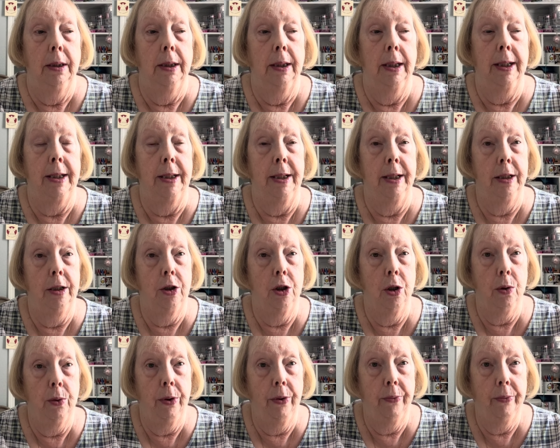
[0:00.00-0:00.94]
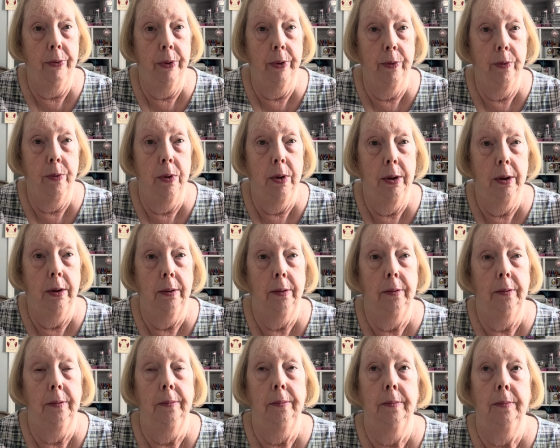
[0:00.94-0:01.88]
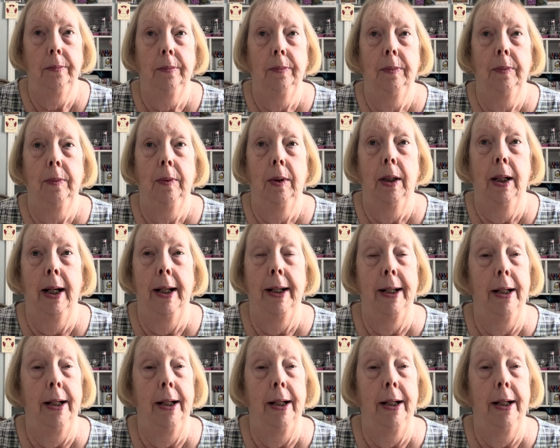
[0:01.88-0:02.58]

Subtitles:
It did go through. And